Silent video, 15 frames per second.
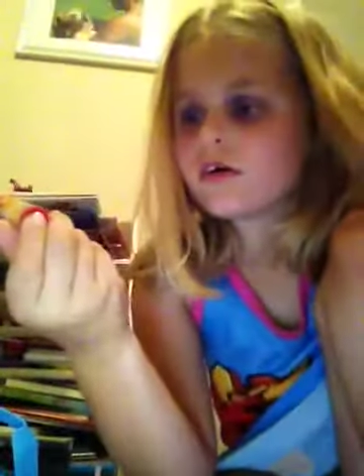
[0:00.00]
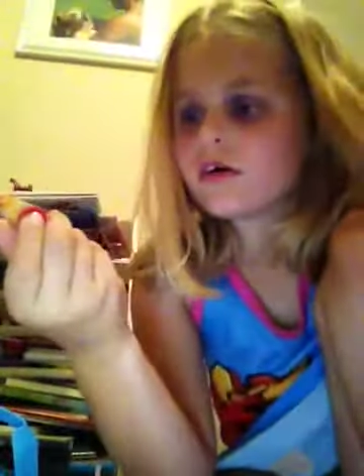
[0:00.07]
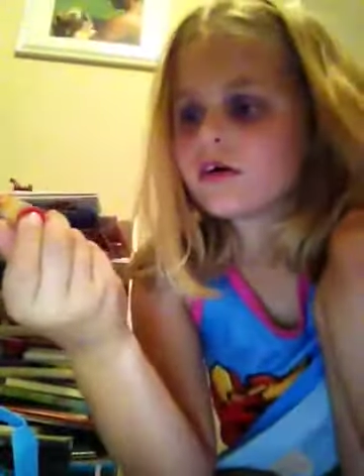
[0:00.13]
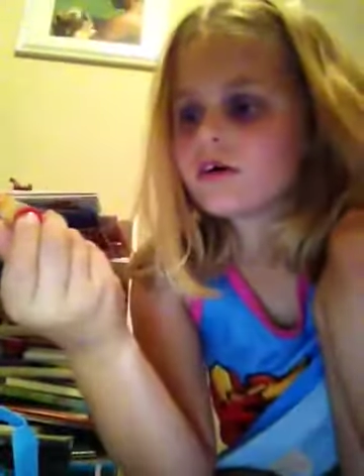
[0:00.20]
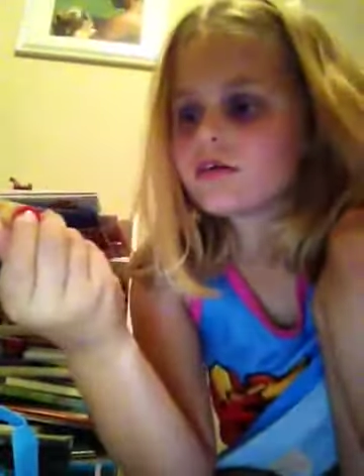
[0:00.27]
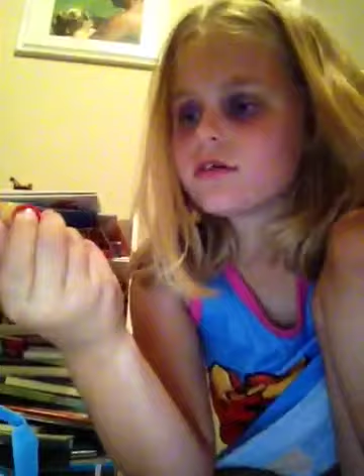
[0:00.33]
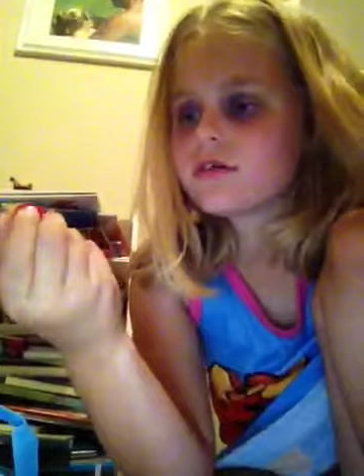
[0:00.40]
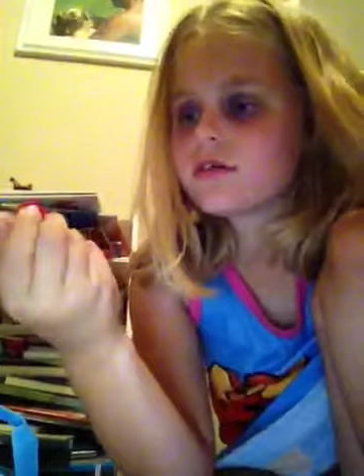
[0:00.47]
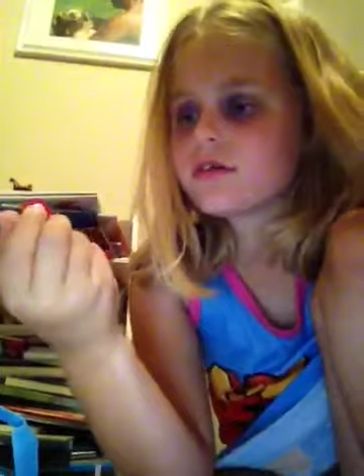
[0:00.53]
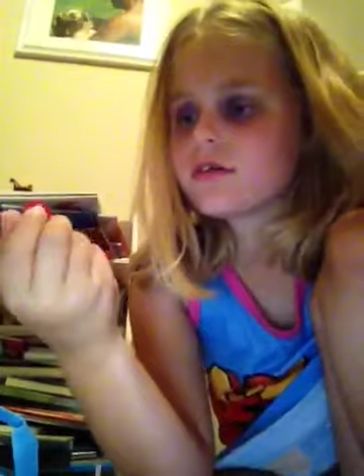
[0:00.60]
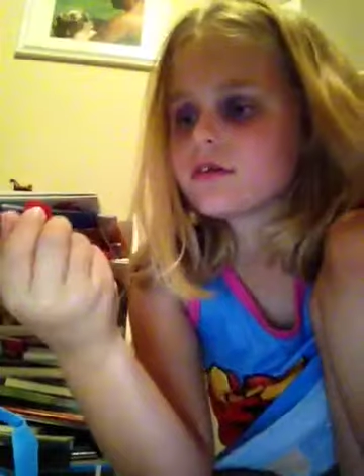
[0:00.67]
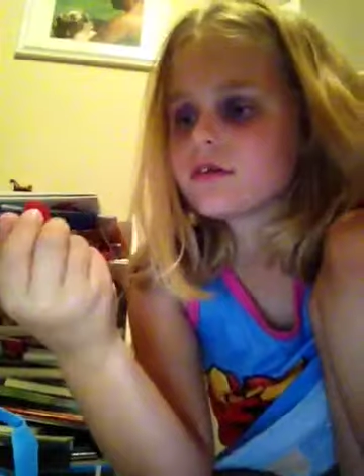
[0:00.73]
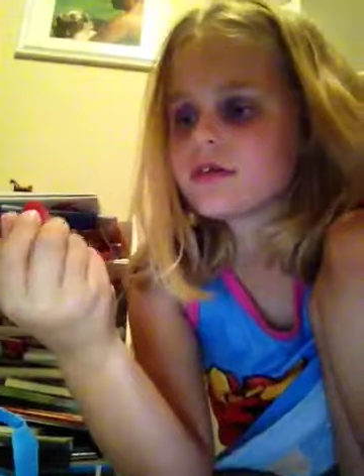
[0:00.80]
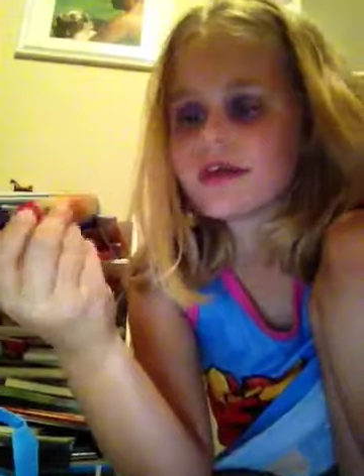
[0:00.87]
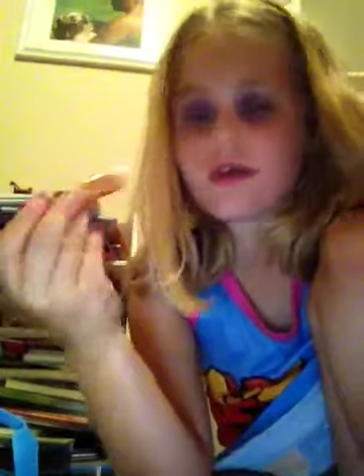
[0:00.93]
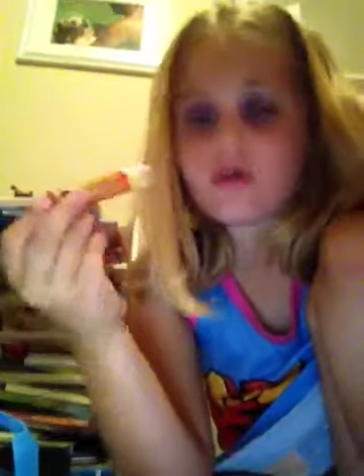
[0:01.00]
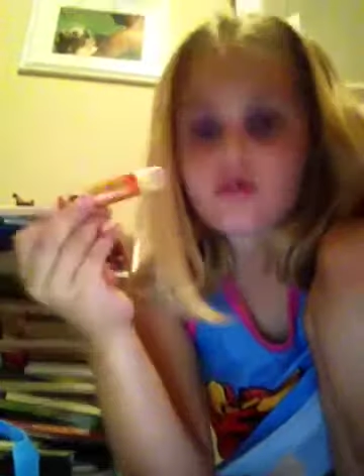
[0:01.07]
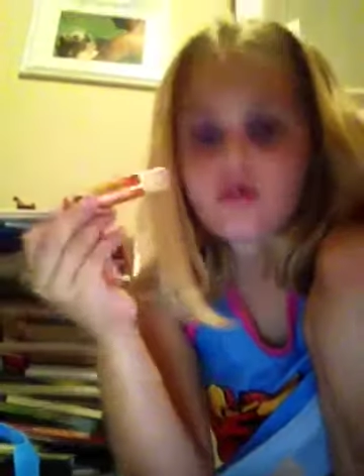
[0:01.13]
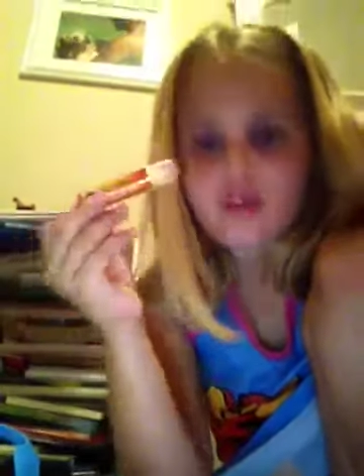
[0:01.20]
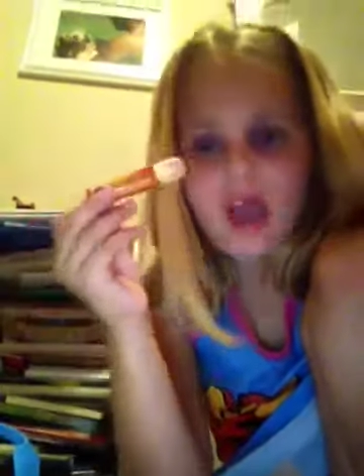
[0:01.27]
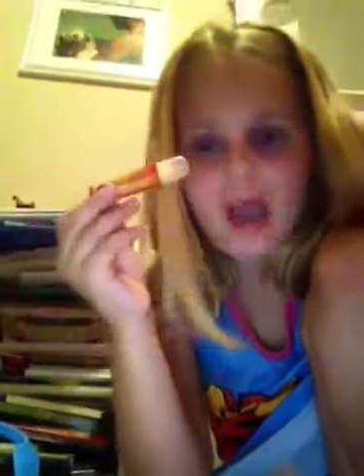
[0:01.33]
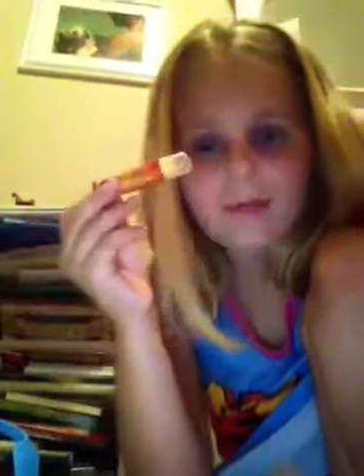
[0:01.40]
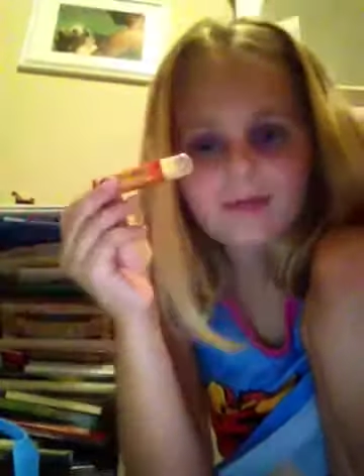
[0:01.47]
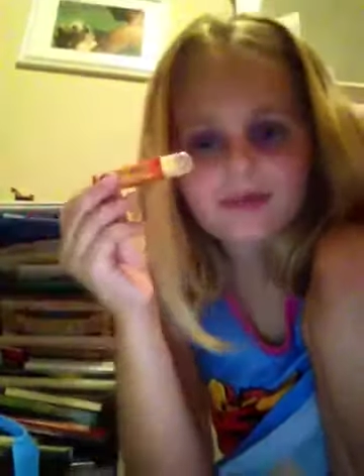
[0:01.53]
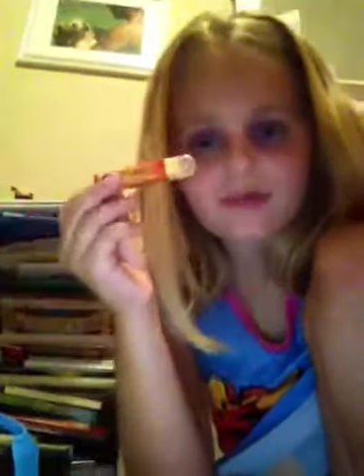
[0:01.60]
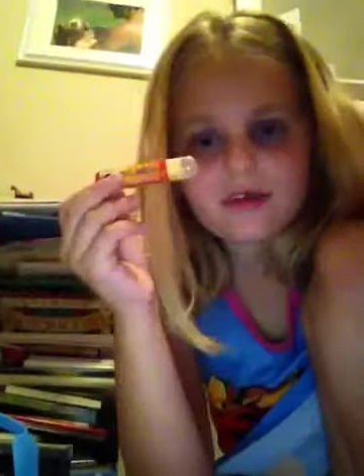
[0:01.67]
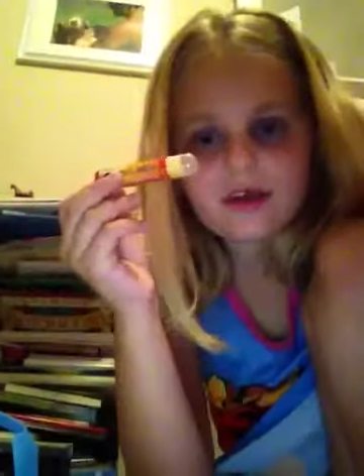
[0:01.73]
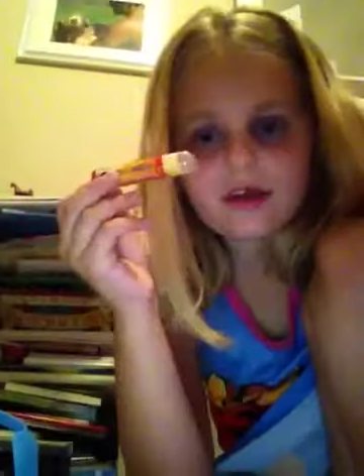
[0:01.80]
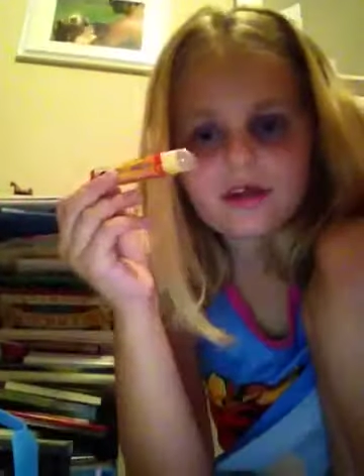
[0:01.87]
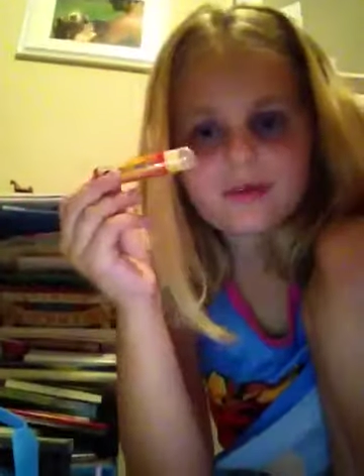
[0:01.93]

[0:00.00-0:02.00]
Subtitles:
it's Skittle chapstick.